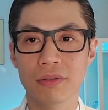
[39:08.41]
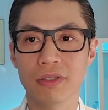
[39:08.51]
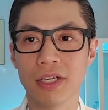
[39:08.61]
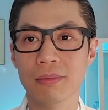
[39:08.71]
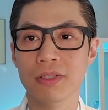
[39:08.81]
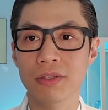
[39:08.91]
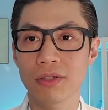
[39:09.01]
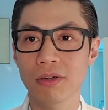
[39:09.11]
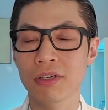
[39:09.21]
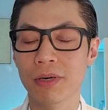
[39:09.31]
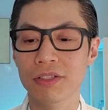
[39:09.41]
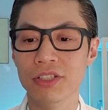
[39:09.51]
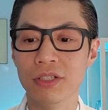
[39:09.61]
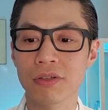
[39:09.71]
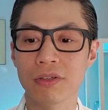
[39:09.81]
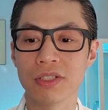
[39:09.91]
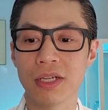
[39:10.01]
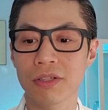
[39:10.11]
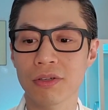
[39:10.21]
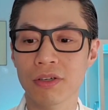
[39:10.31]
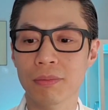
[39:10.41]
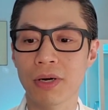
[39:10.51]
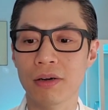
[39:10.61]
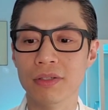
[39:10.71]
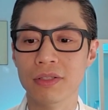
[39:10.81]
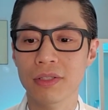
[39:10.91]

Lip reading: you know, get them to learn about chi coils, get them to learn about